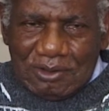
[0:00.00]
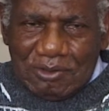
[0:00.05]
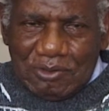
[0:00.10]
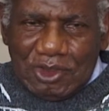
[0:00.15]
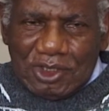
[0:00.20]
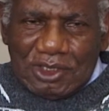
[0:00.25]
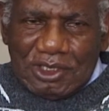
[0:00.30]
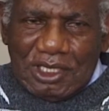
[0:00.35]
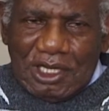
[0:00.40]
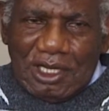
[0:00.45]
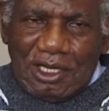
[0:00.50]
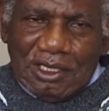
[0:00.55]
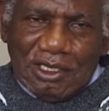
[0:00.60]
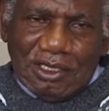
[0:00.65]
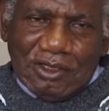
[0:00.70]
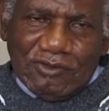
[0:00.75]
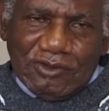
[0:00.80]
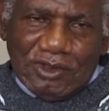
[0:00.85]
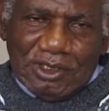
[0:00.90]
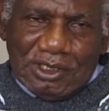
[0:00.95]
but they are
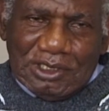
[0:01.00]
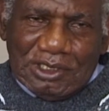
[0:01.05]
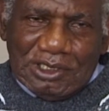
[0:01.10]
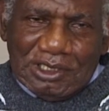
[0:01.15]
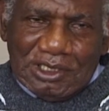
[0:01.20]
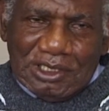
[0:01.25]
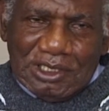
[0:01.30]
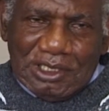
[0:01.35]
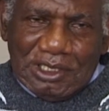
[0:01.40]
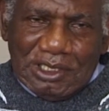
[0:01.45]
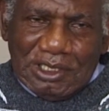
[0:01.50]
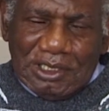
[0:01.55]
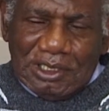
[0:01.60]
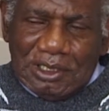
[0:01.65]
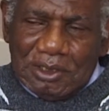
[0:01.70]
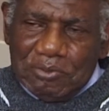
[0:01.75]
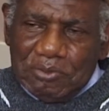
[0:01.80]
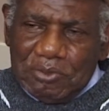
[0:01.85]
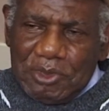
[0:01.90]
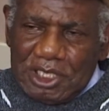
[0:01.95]
living in
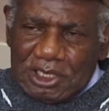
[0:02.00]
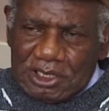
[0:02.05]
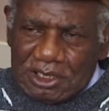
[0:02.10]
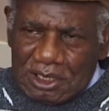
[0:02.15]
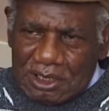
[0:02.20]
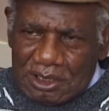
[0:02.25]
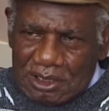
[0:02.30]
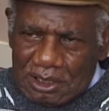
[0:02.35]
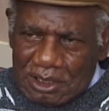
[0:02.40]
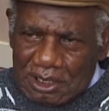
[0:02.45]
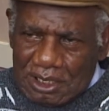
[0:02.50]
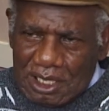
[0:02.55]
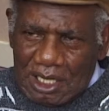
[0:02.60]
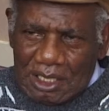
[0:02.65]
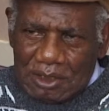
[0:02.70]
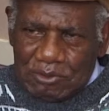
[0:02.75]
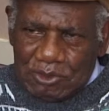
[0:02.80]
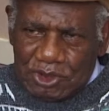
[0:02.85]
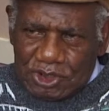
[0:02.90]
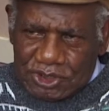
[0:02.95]
a better
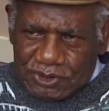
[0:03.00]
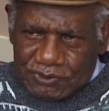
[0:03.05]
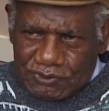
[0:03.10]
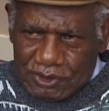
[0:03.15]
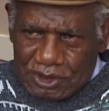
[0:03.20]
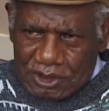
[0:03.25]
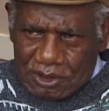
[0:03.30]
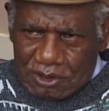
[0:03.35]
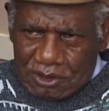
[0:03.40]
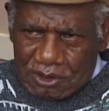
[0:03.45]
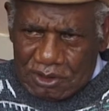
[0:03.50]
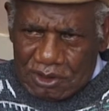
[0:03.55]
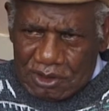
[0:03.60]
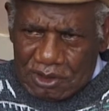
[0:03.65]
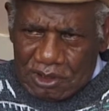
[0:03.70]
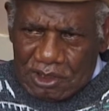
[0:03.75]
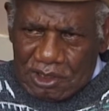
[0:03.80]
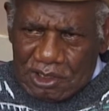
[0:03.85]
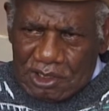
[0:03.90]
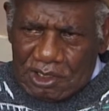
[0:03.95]
atmosphere
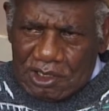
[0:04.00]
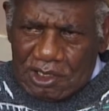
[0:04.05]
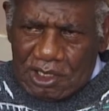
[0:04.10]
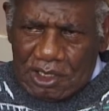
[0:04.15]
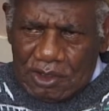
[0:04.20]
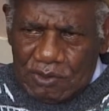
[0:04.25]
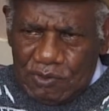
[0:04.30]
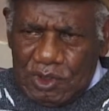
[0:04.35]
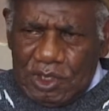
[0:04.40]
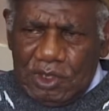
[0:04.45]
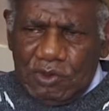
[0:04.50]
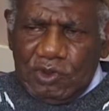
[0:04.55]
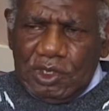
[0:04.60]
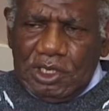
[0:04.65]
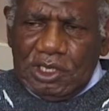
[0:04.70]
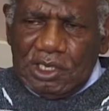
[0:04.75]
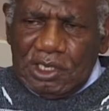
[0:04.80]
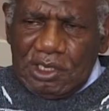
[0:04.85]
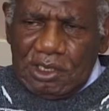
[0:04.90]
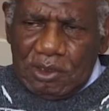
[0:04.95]
than when
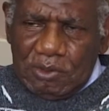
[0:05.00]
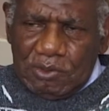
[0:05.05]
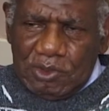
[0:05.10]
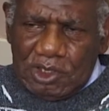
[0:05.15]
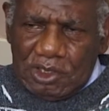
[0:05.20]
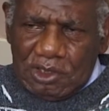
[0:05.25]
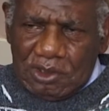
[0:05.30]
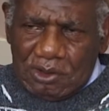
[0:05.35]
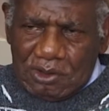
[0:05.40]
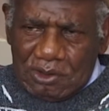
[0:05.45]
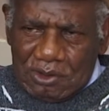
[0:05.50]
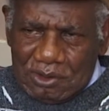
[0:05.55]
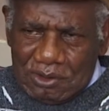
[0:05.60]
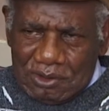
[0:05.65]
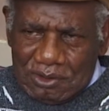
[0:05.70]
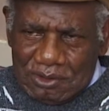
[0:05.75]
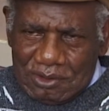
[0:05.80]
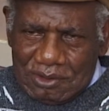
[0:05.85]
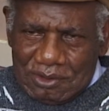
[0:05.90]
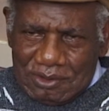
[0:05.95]
we came here,
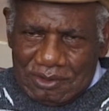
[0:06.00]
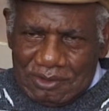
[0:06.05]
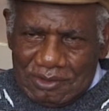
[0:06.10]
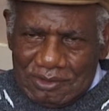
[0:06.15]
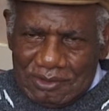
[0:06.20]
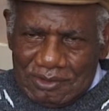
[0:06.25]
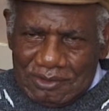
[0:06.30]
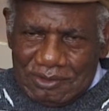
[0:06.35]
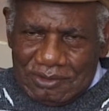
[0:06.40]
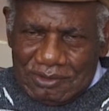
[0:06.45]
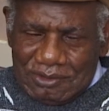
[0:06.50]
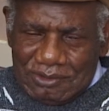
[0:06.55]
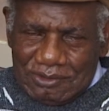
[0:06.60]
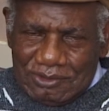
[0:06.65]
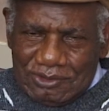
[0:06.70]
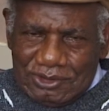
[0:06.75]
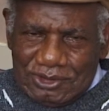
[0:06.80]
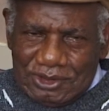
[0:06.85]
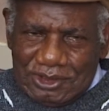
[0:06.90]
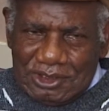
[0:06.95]

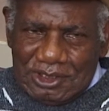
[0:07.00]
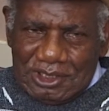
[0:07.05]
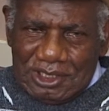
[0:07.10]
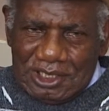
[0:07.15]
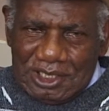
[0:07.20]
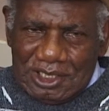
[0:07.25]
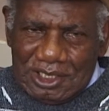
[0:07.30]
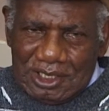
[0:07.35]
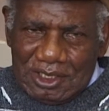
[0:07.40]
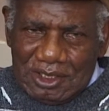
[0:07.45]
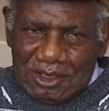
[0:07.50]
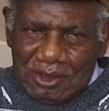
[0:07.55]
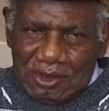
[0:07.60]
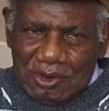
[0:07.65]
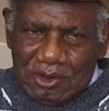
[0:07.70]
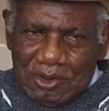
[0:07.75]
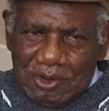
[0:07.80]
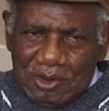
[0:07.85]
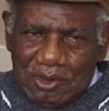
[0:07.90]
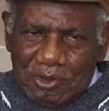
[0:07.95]
see.
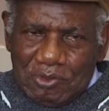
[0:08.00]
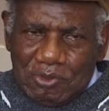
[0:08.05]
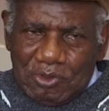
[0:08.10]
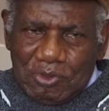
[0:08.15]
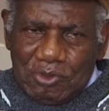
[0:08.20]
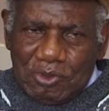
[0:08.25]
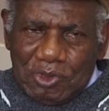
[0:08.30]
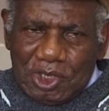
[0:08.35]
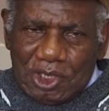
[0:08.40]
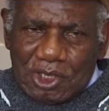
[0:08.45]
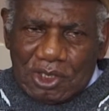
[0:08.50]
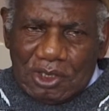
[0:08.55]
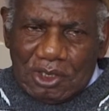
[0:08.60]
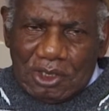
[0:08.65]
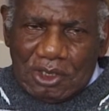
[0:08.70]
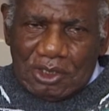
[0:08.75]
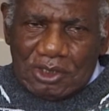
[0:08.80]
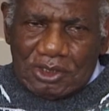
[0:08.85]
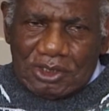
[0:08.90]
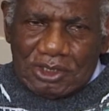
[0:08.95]

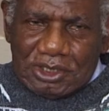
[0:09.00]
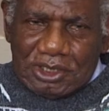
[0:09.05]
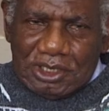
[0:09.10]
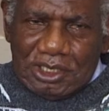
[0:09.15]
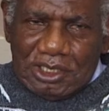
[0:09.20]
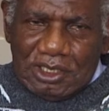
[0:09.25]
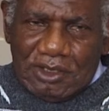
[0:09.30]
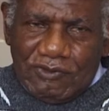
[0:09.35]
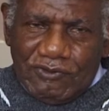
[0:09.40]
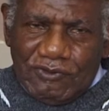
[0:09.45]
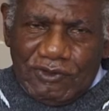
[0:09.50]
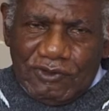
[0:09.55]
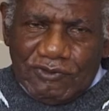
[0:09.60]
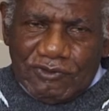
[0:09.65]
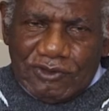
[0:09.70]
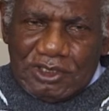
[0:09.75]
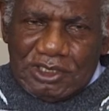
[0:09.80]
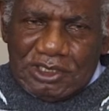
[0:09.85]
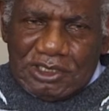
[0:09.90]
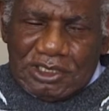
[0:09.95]
Because in the
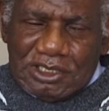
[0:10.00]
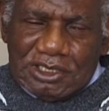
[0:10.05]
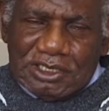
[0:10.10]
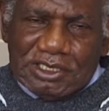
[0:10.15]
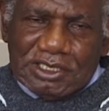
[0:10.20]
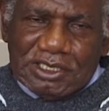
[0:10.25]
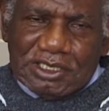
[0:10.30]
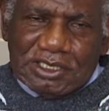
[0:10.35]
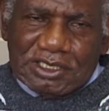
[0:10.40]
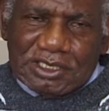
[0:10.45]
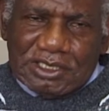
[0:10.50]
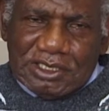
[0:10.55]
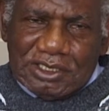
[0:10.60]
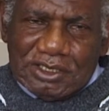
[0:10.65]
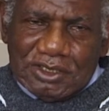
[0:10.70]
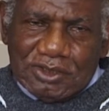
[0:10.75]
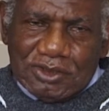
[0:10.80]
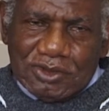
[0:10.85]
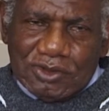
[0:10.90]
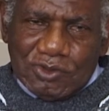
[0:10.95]
50s and
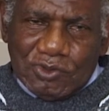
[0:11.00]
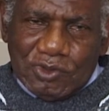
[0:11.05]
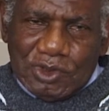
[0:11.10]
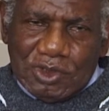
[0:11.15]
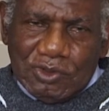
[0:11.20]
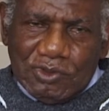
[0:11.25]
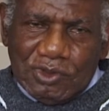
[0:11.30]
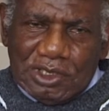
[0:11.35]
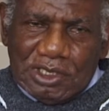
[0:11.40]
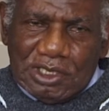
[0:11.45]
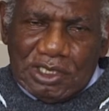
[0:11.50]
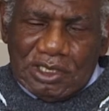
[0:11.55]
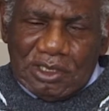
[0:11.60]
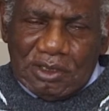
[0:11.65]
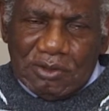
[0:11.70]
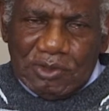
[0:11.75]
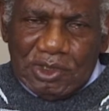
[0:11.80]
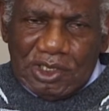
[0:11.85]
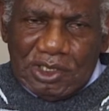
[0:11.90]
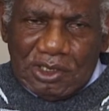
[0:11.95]
60s, when we
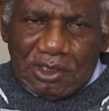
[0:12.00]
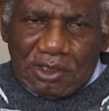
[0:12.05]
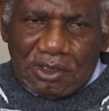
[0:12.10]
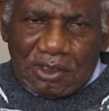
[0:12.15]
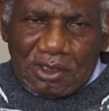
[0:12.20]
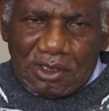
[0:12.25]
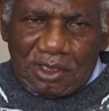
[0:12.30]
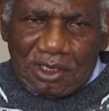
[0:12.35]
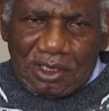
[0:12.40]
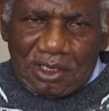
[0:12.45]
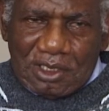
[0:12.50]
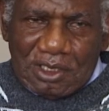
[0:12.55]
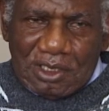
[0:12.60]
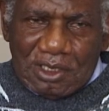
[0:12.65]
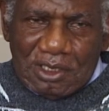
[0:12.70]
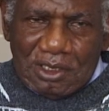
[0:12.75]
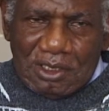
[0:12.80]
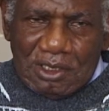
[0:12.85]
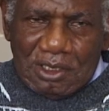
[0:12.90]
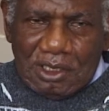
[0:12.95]
came here,
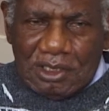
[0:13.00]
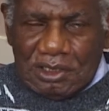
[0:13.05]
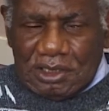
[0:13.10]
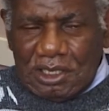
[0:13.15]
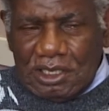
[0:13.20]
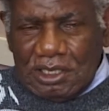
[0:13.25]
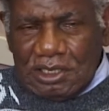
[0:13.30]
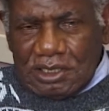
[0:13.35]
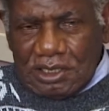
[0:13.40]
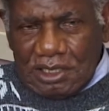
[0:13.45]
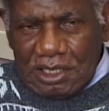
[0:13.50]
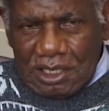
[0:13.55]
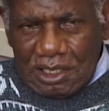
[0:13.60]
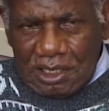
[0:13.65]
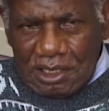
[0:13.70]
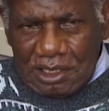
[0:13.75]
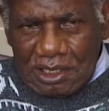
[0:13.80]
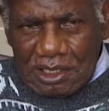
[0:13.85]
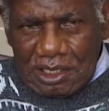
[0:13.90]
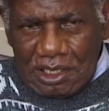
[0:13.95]
as I
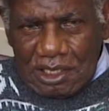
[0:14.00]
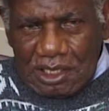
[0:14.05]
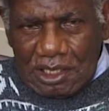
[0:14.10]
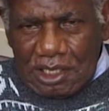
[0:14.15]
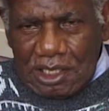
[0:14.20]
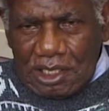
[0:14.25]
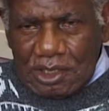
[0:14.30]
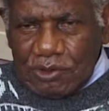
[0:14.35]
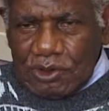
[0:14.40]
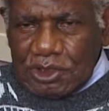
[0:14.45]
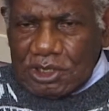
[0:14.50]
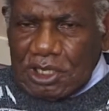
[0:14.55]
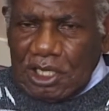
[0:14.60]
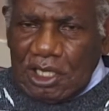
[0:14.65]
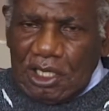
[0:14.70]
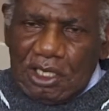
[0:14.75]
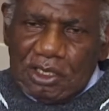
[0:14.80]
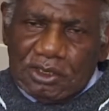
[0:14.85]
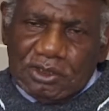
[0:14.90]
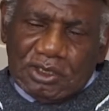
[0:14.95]
say, it was
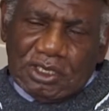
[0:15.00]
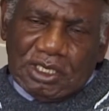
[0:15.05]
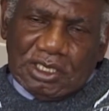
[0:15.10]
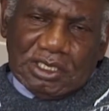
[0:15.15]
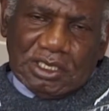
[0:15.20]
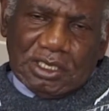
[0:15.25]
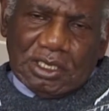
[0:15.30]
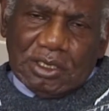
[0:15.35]
hard to get